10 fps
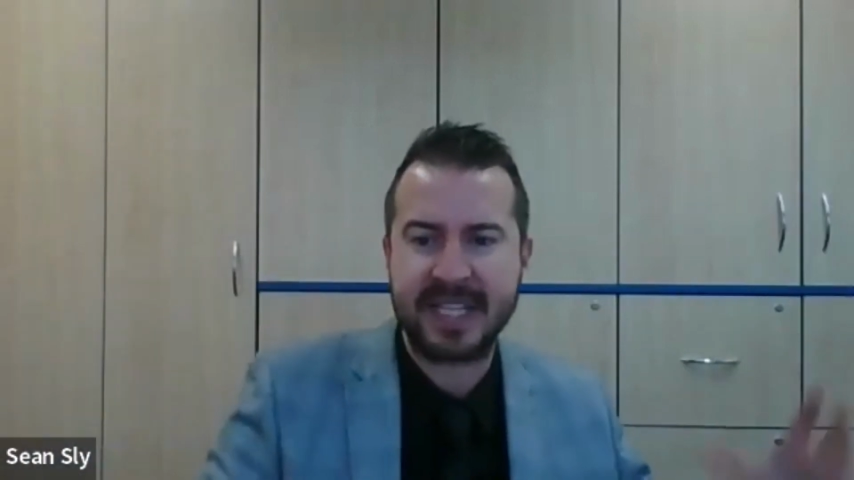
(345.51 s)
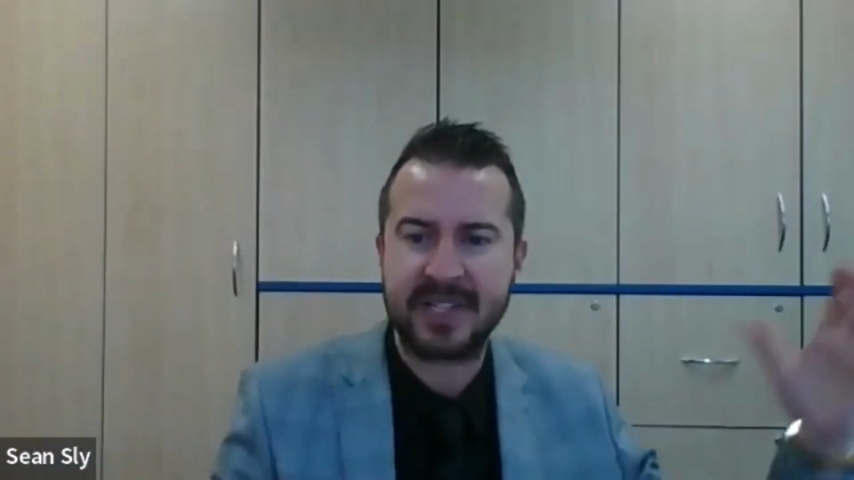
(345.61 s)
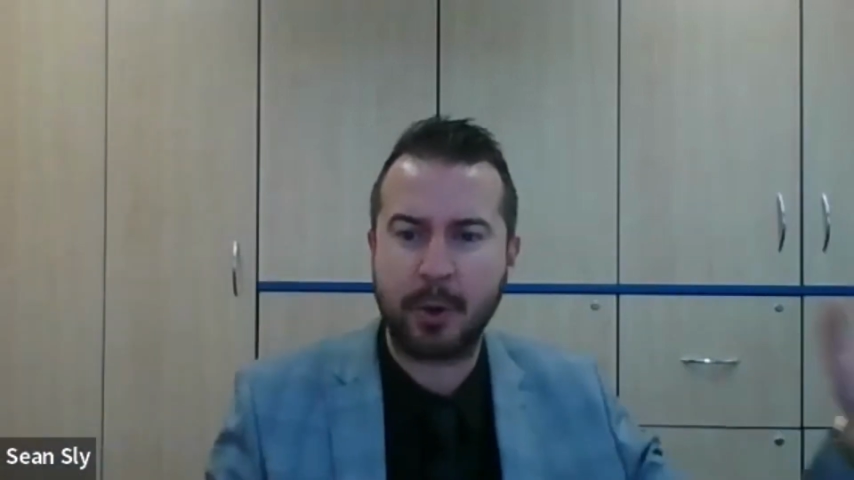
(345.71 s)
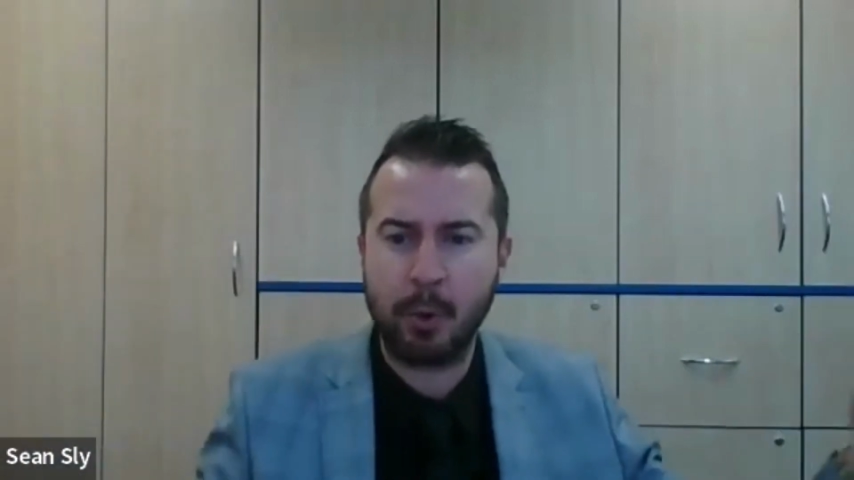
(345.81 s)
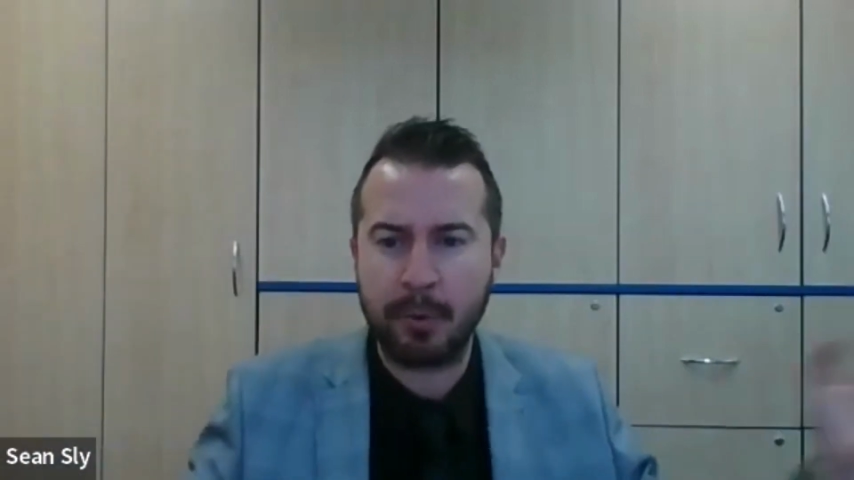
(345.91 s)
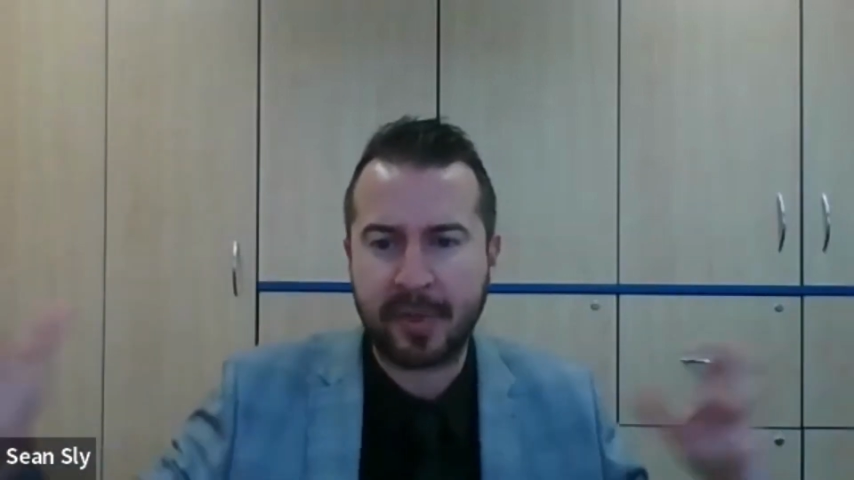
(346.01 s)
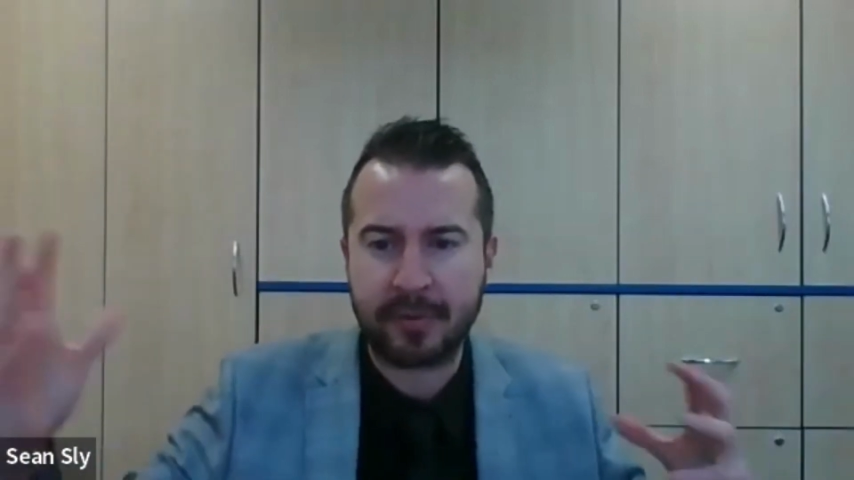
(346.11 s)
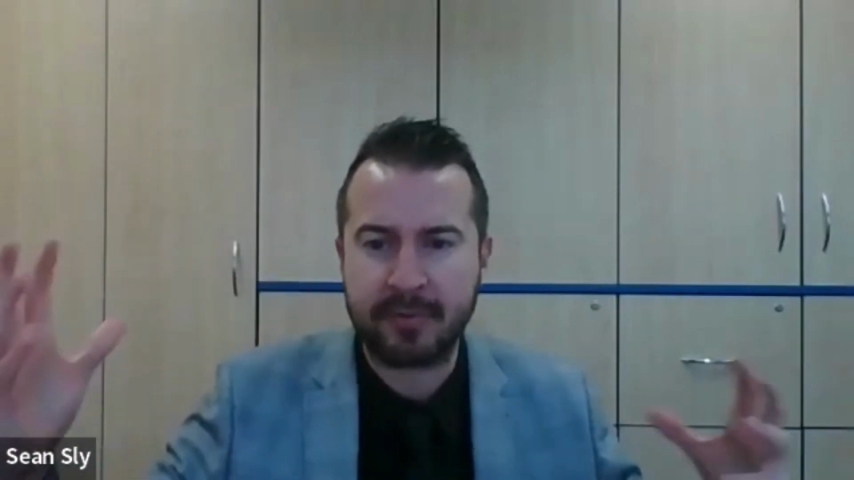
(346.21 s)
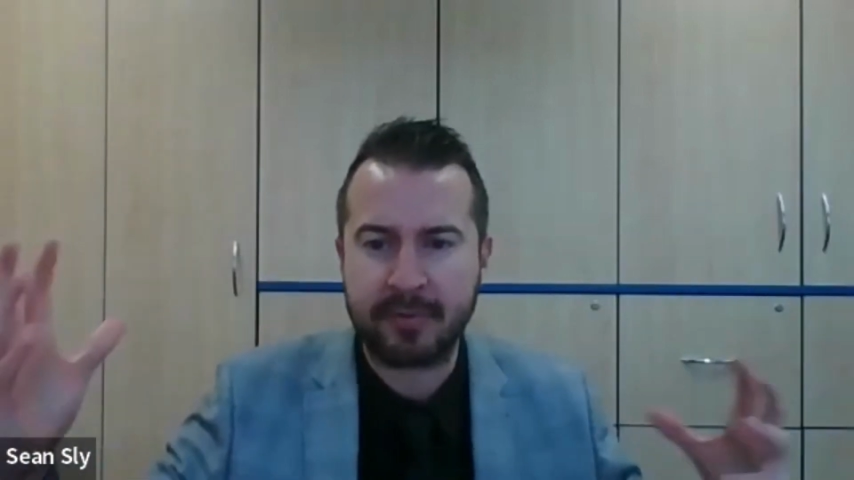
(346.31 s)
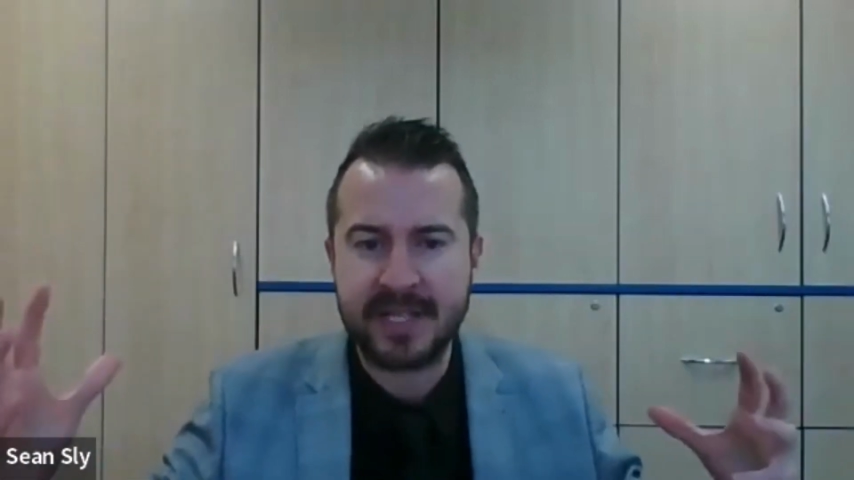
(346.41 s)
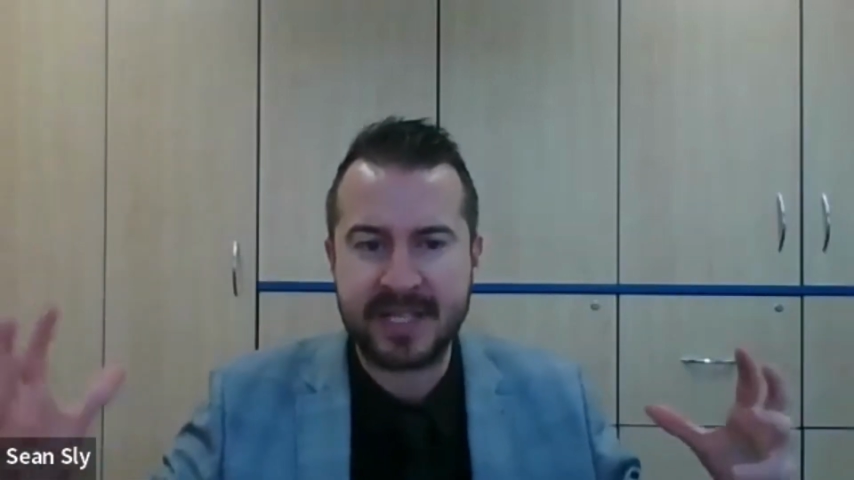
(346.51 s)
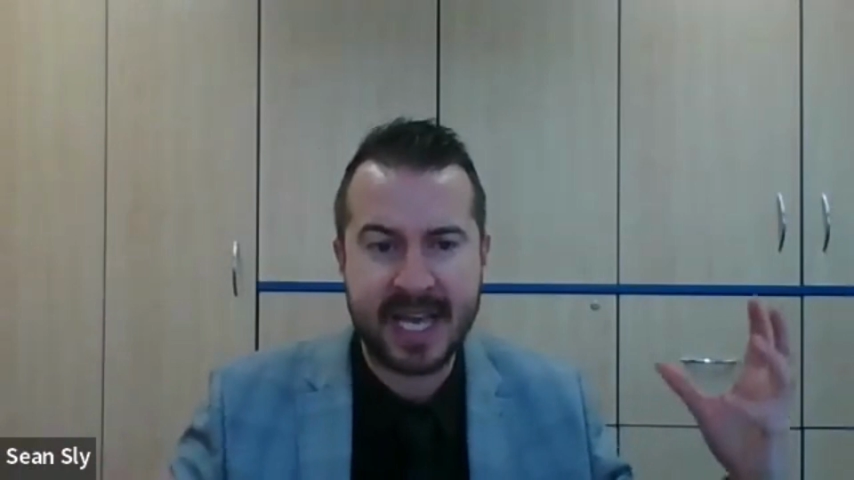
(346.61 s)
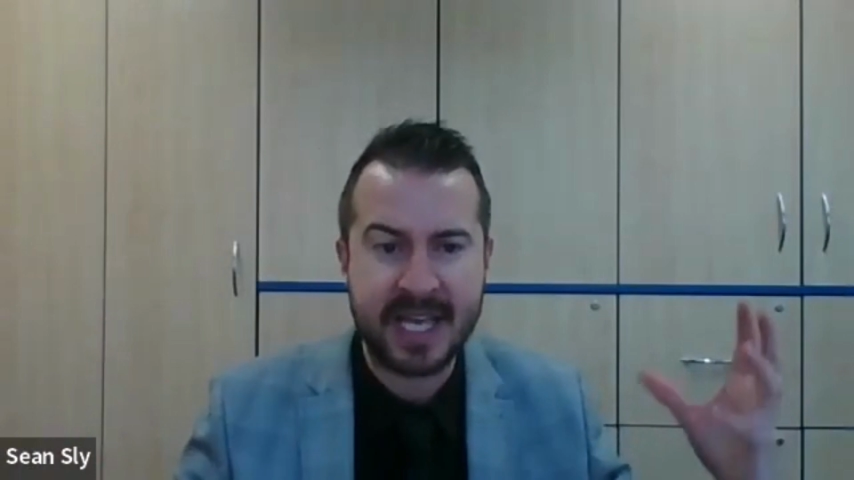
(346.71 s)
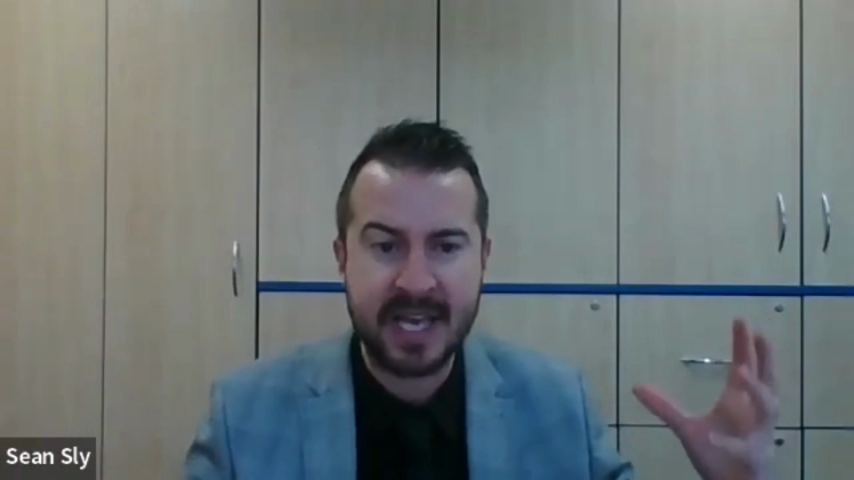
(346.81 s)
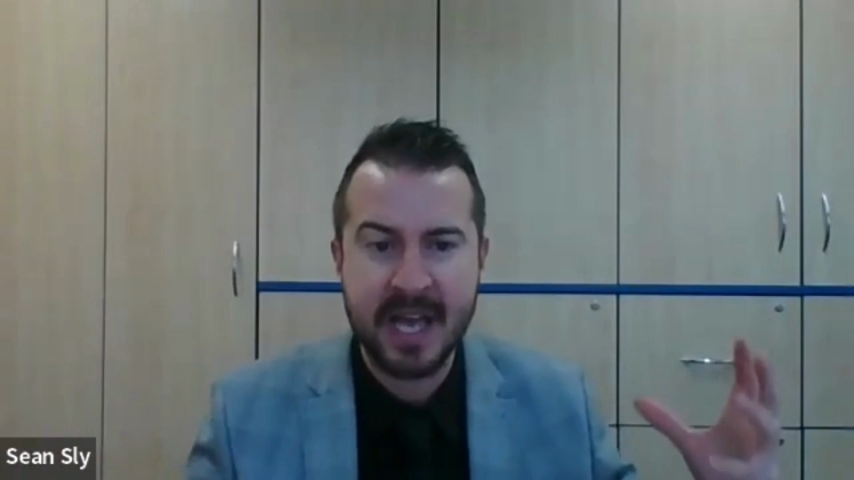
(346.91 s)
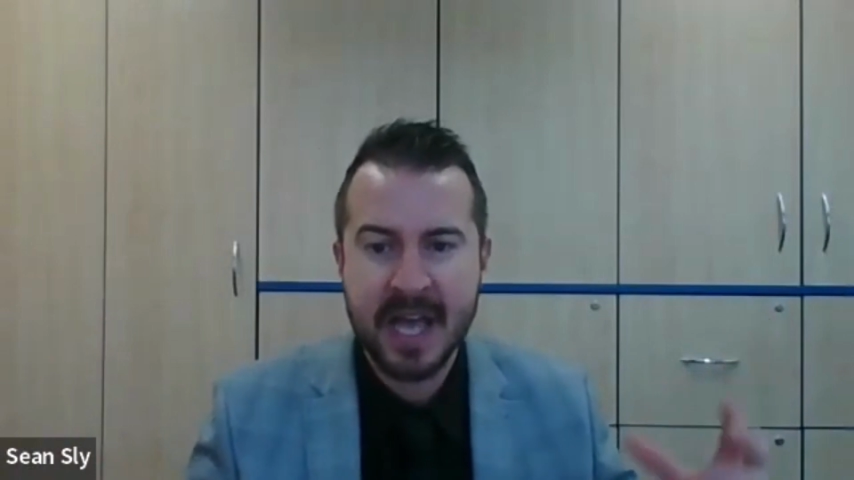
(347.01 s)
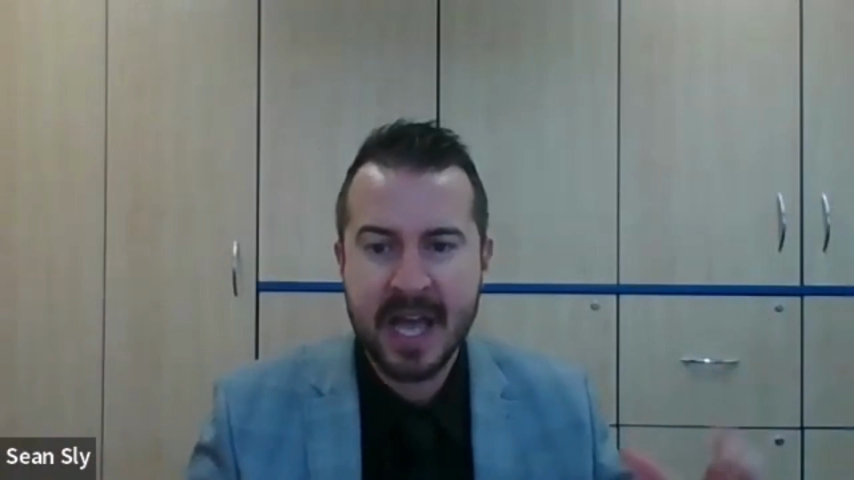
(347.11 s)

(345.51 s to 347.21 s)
and it's all 3D.